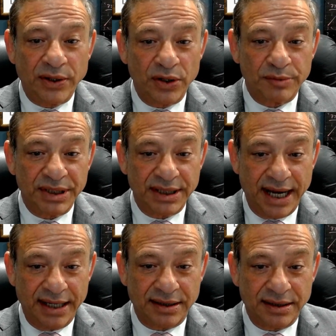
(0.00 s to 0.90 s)
those
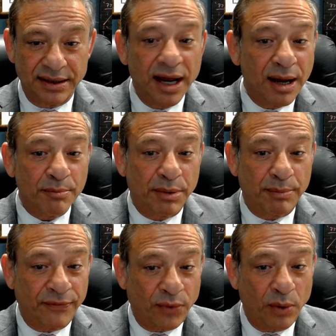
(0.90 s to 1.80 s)
mistakes, but
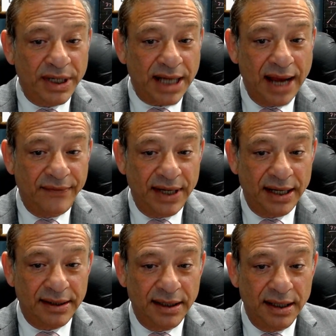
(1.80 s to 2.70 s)
before we dive
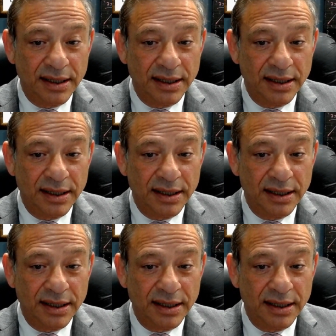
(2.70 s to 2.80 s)
in,